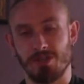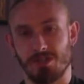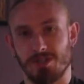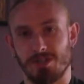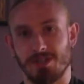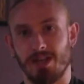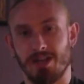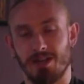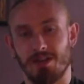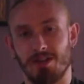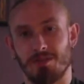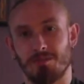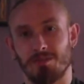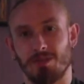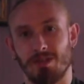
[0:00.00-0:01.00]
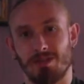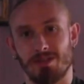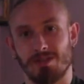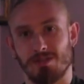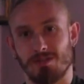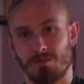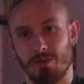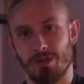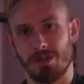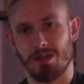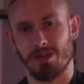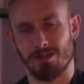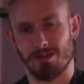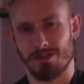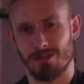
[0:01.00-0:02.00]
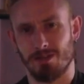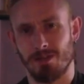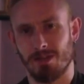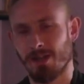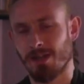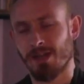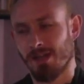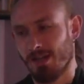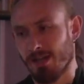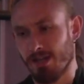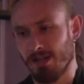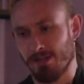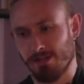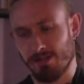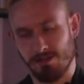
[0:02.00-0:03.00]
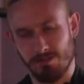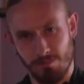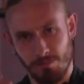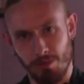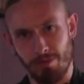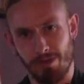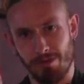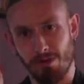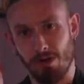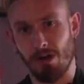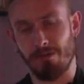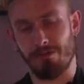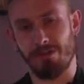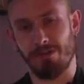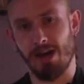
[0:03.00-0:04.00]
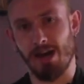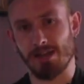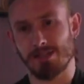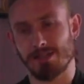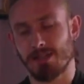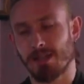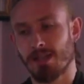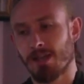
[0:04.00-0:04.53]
decided on the place this weekend, so it's moving very fast.